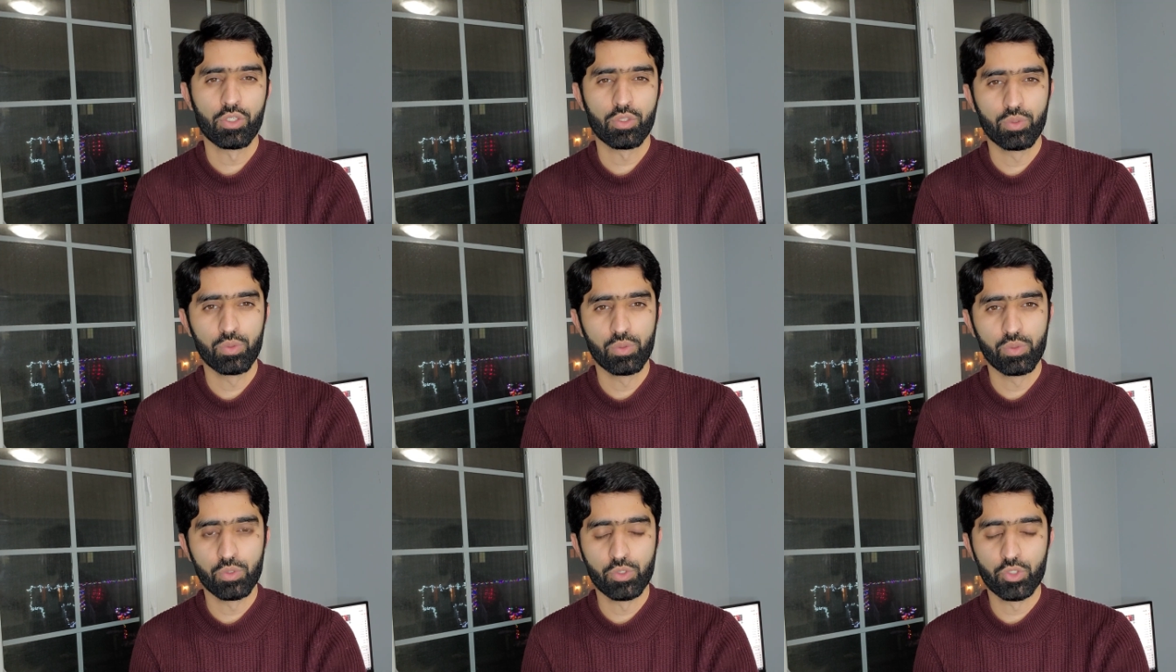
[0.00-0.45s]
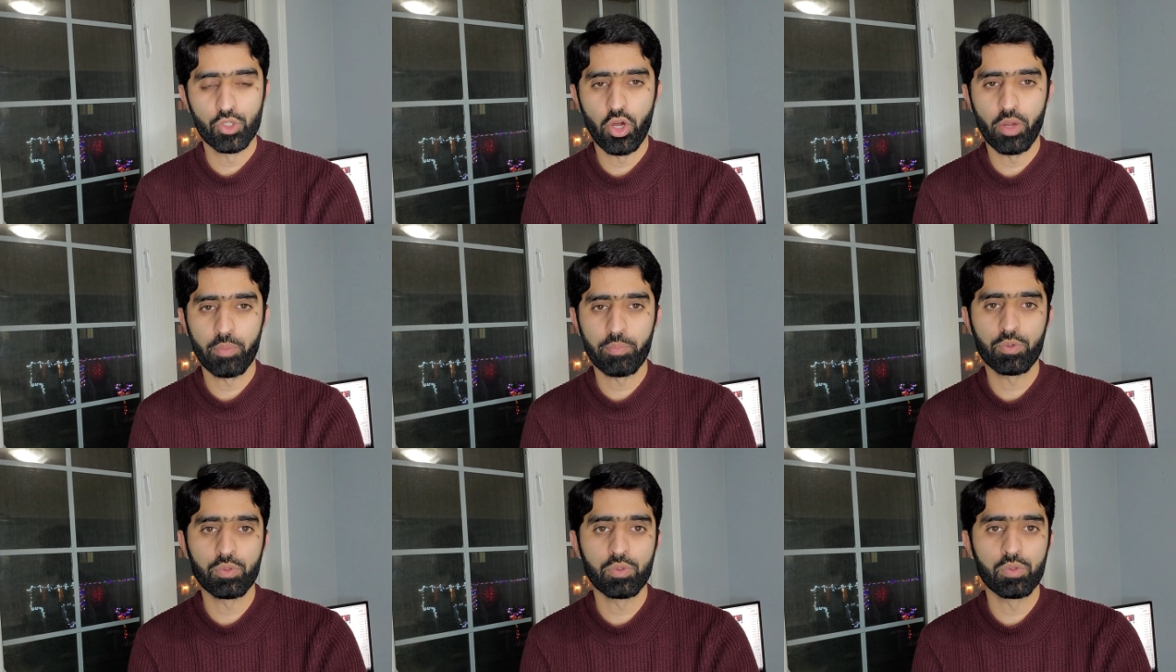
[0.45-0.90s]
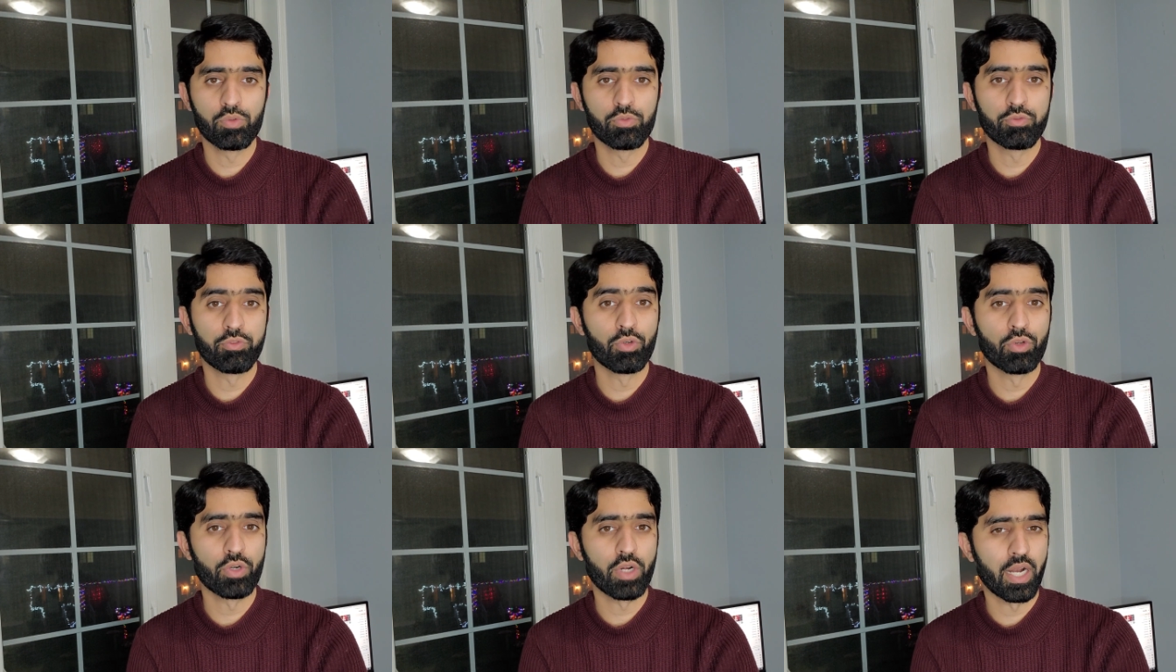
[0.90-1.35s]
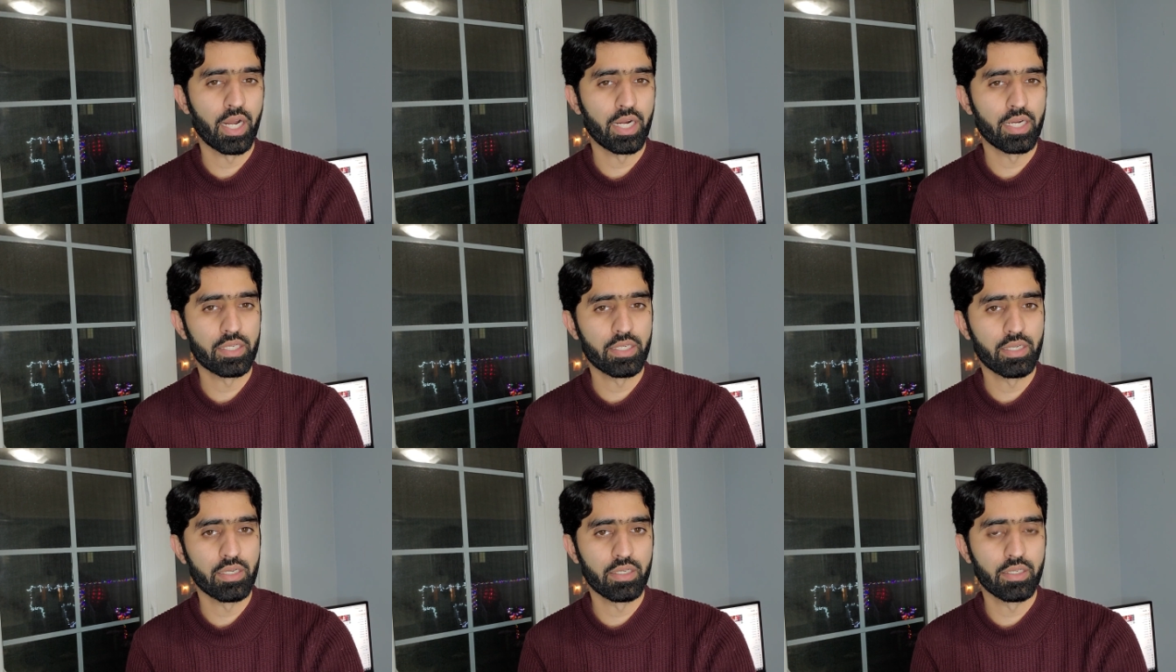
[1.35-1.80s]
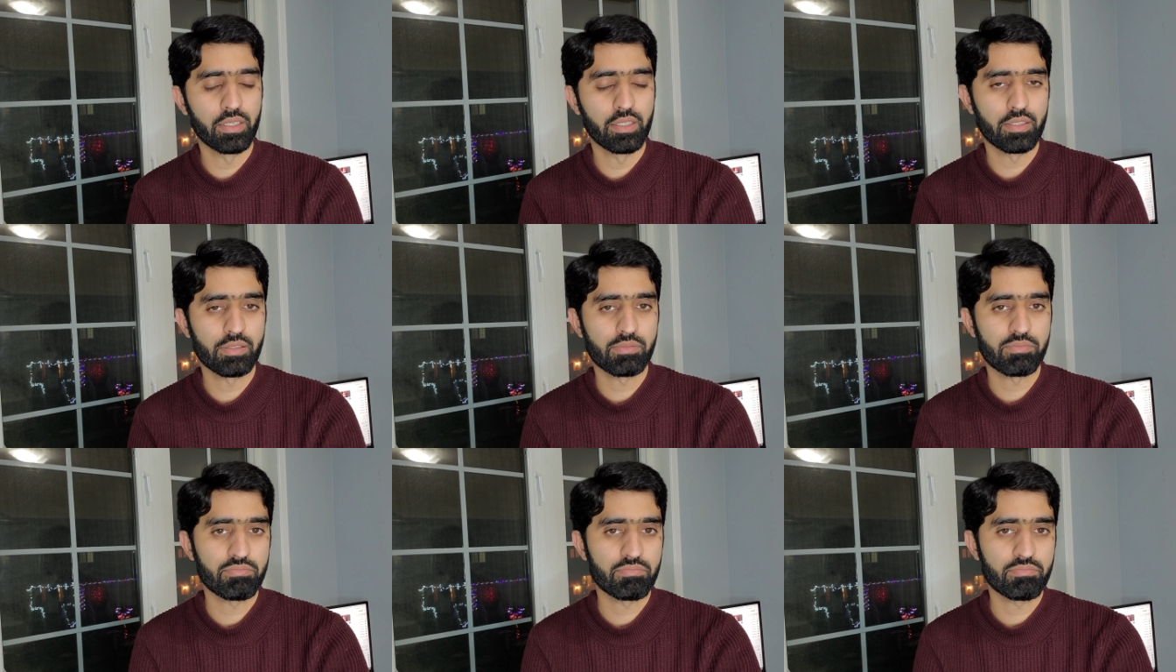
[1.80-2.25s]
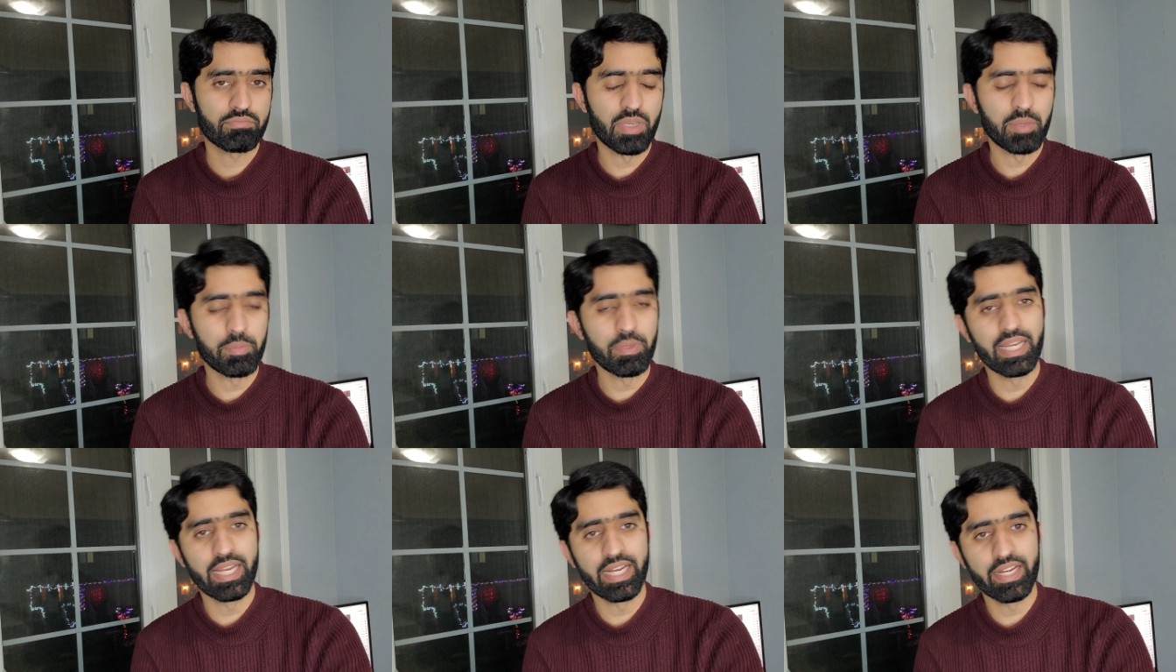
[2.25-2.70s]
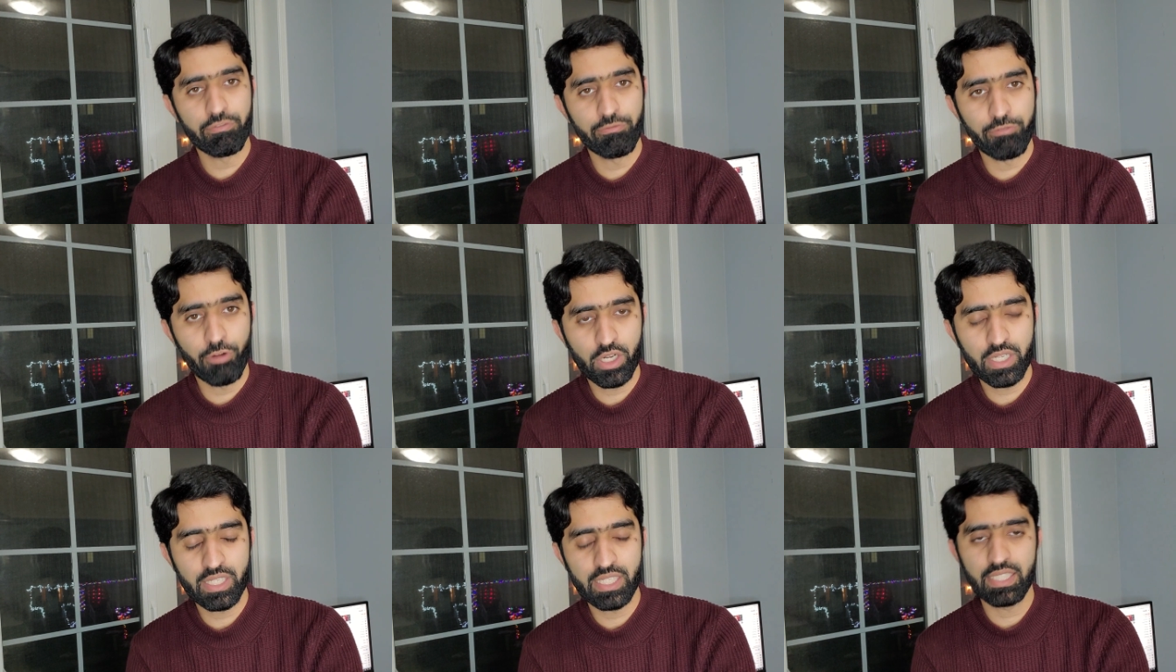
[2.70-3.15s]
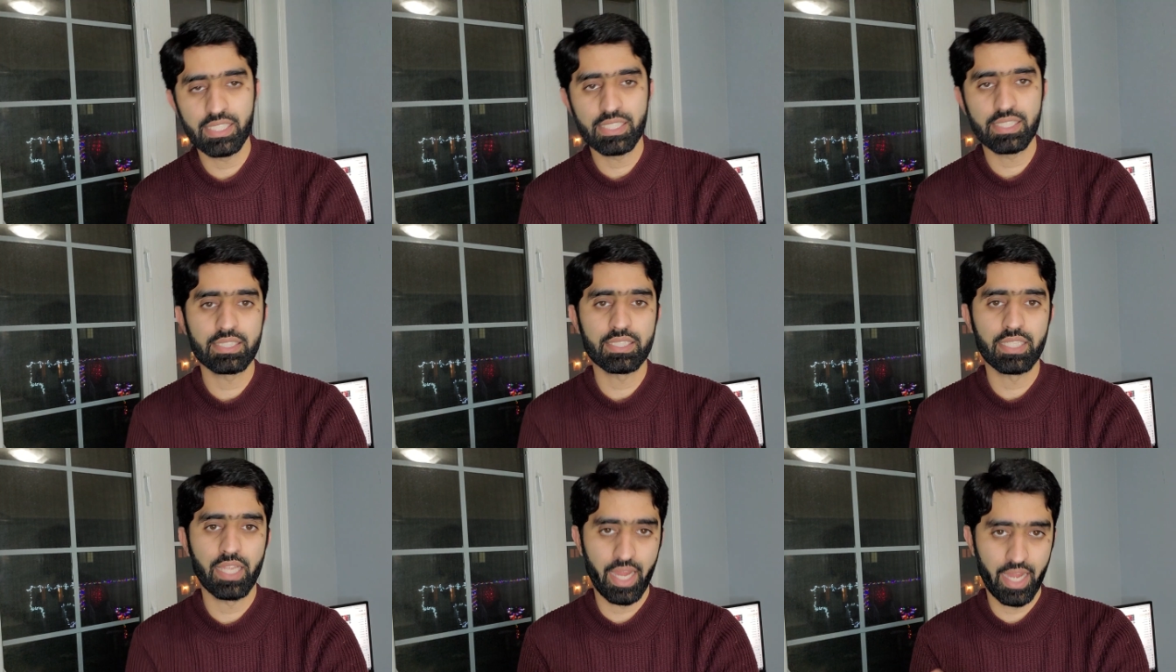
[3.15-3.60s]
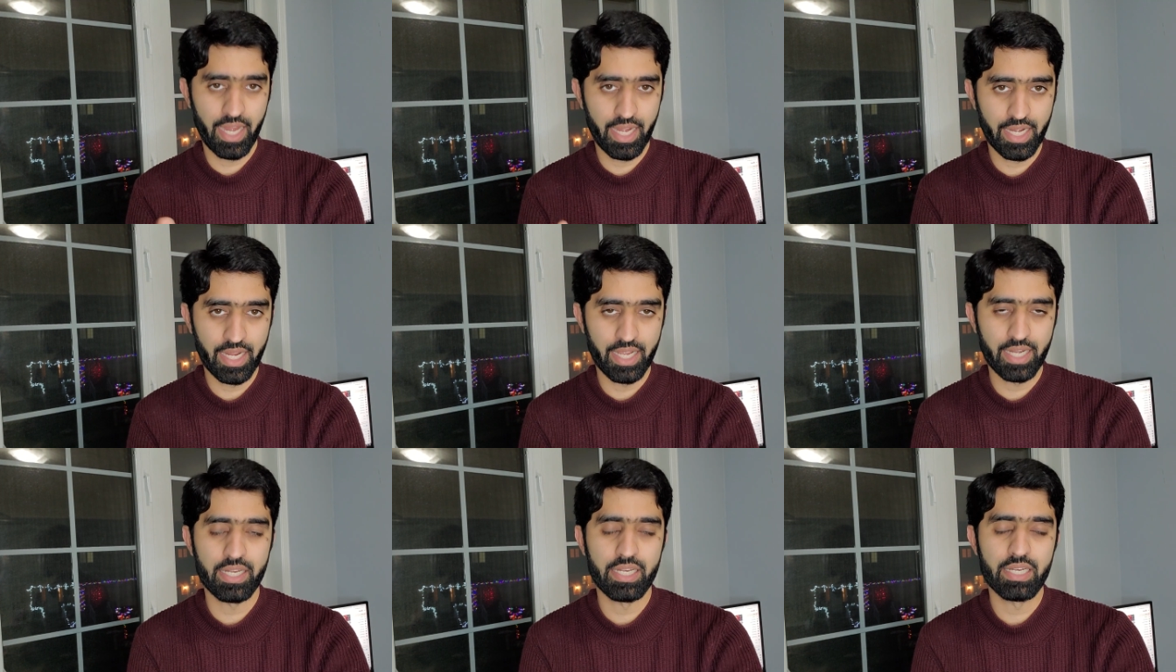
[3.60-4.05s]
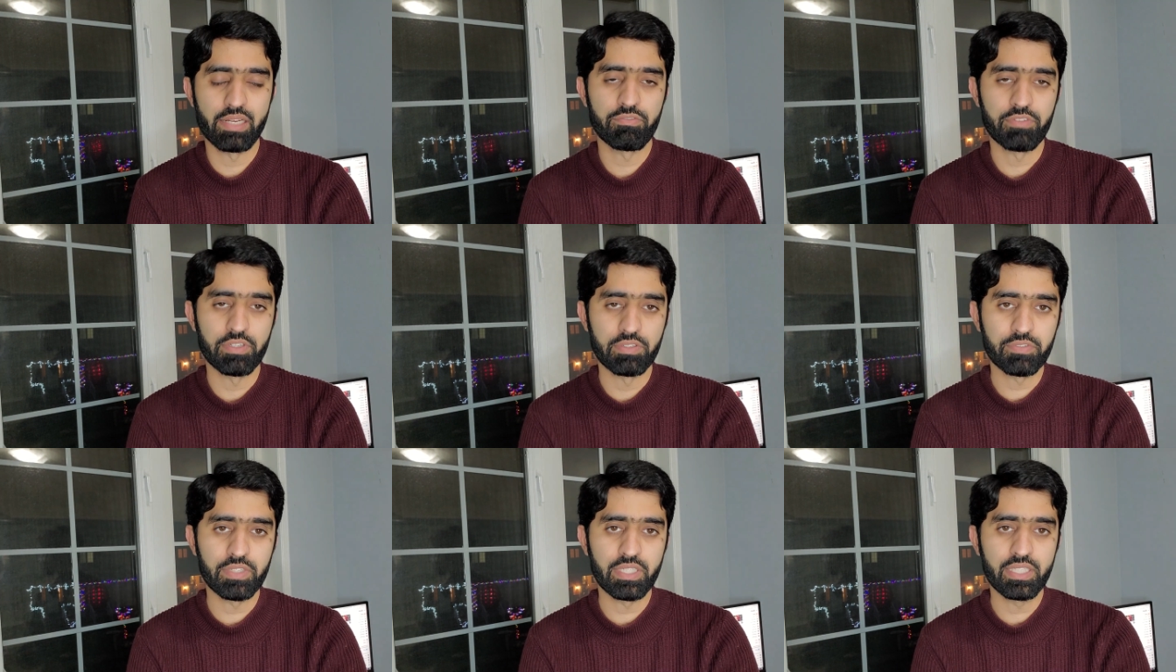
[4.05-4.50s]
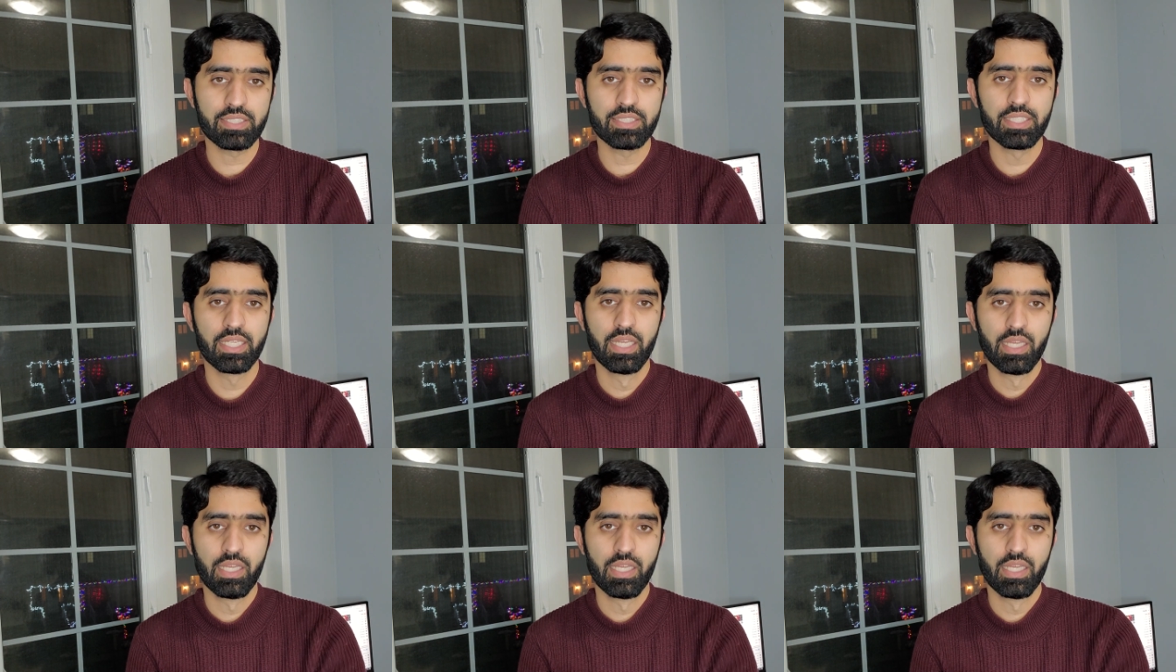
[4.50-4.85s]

to drop to 400, maybe late 40s and, and, and 50s,